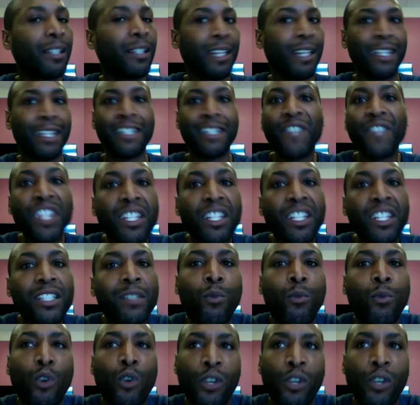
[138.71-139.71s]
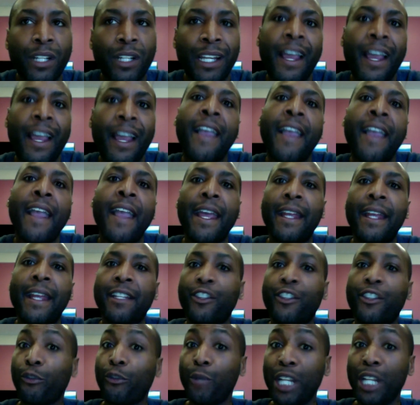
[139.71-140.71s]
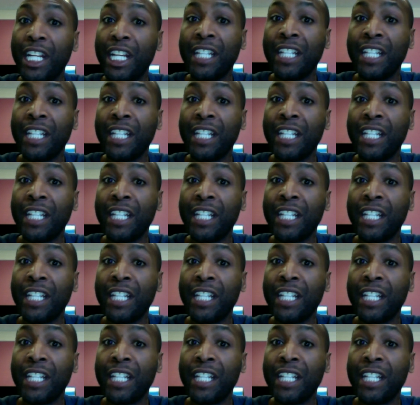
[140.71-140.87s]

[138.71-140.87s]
Even this morning, I had 3